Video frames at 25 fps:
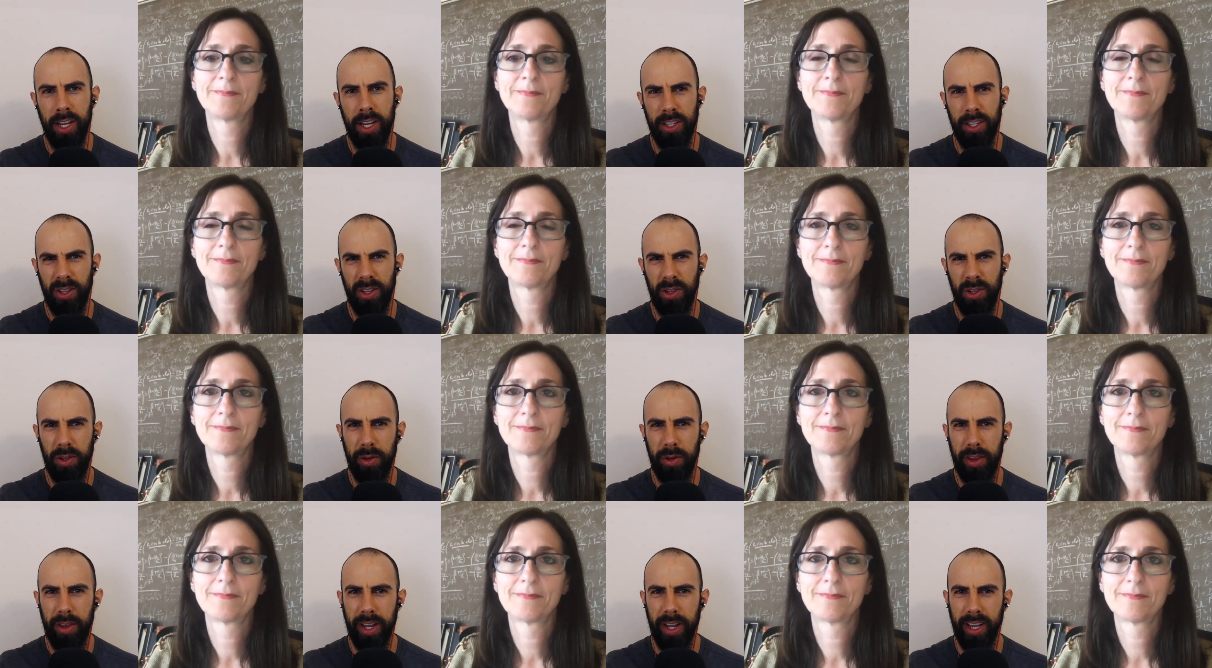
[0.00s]
Speaker 1: So
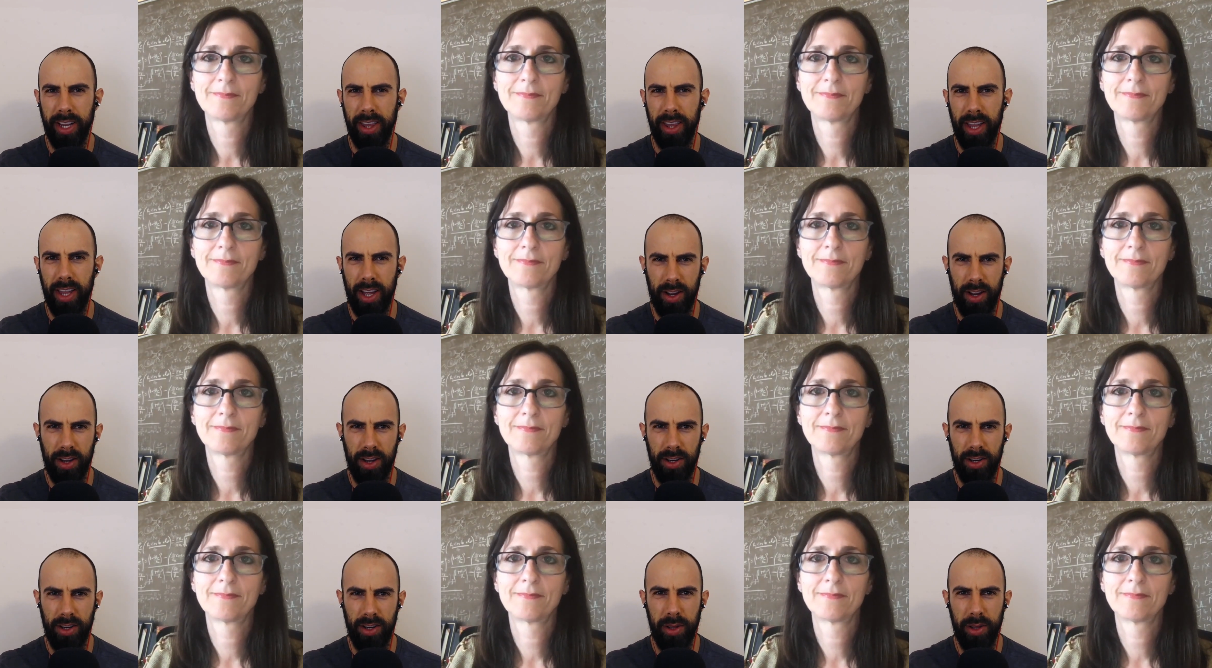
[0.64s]
do you think
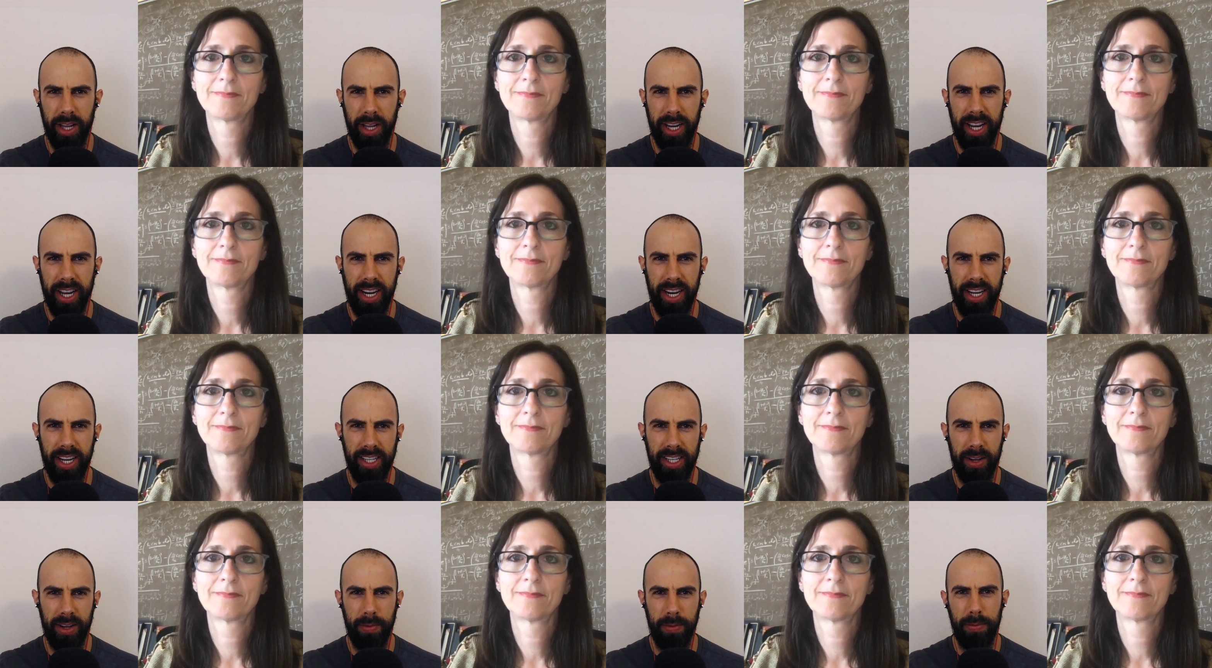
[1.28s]
the do you think it
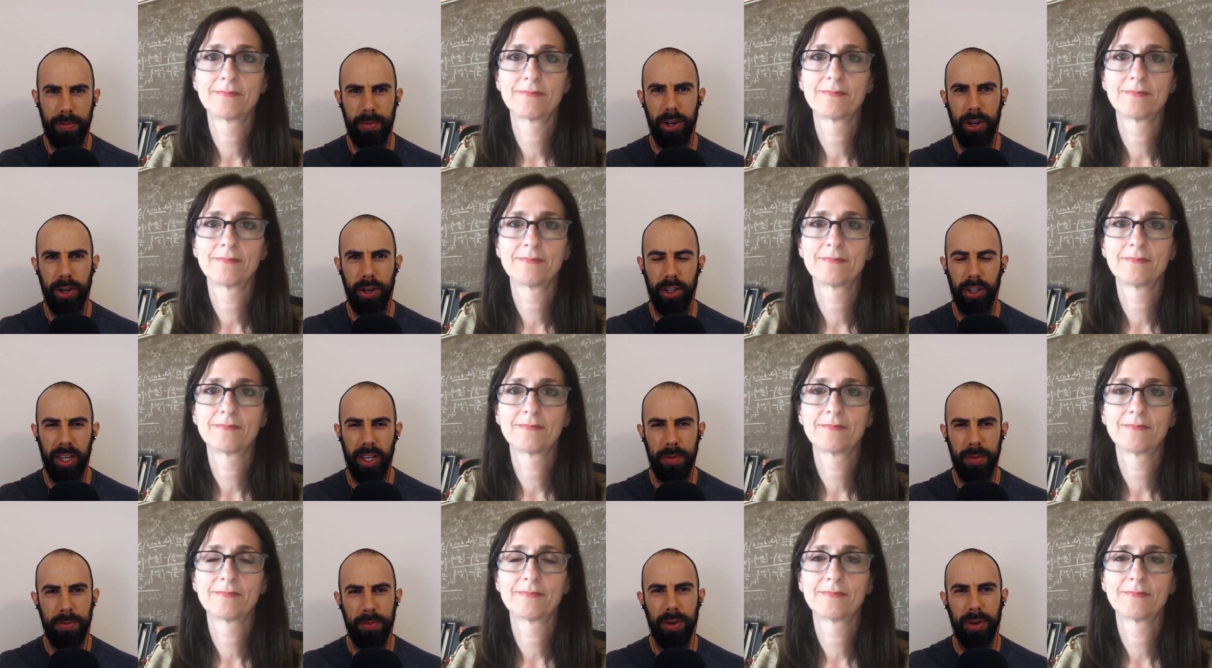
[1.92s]
is a
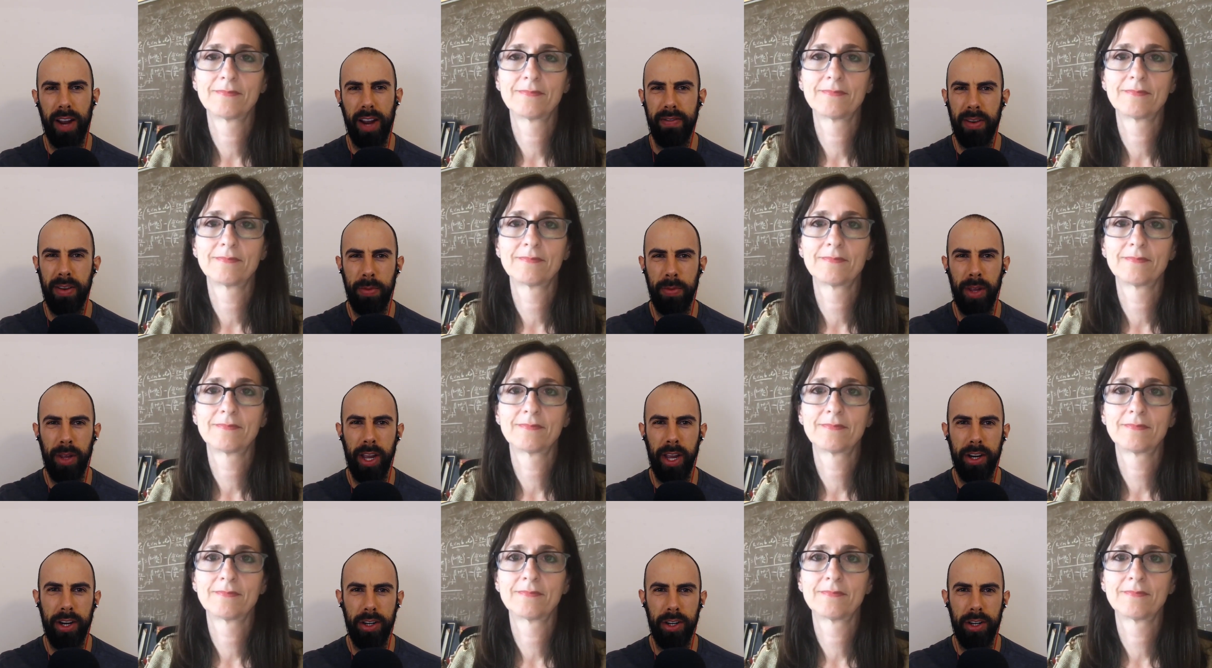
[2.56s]
purely private
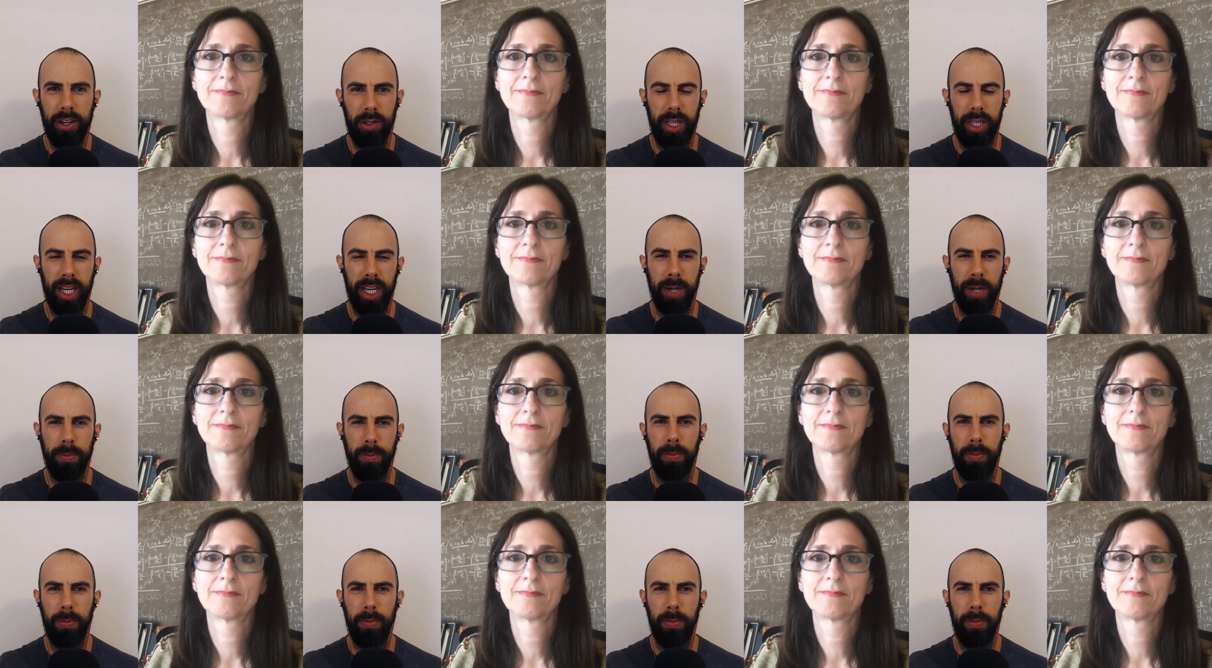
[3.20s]
play, or do you think